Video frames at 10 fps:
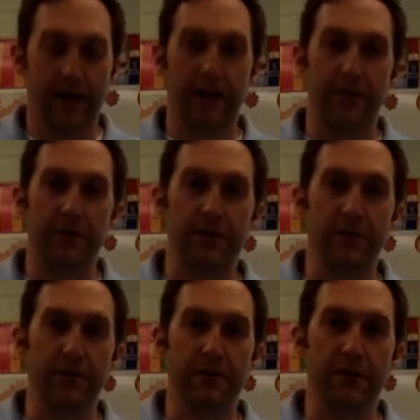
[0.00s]
Hi, I'm Glenn
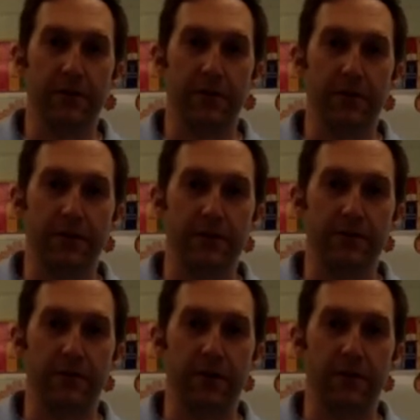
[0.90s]
McNulty, and I'm part of the English
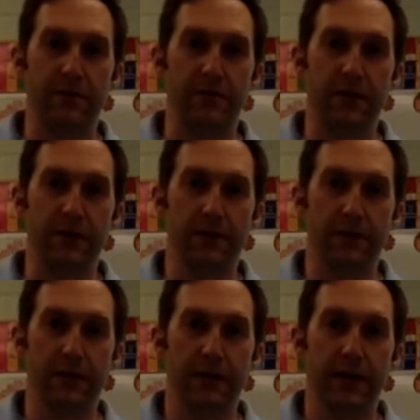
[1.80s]
department as well,
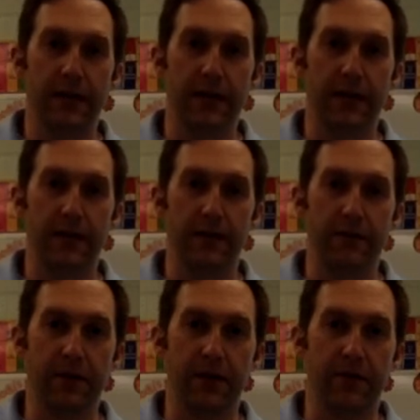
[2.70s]
and I'm
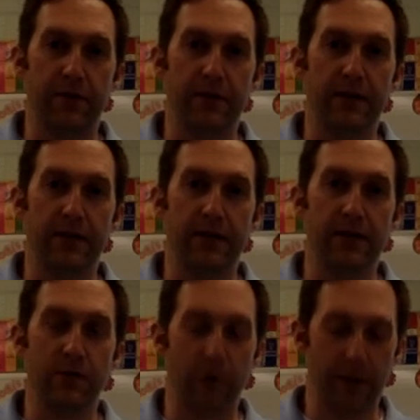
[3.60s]
going to cover
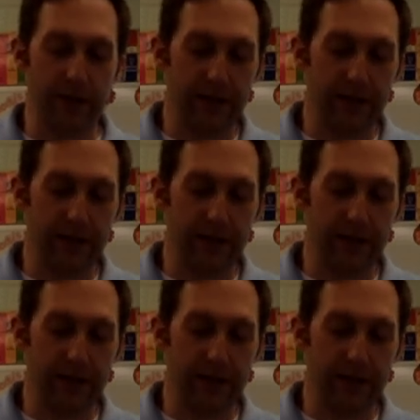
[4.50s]
ELA 1.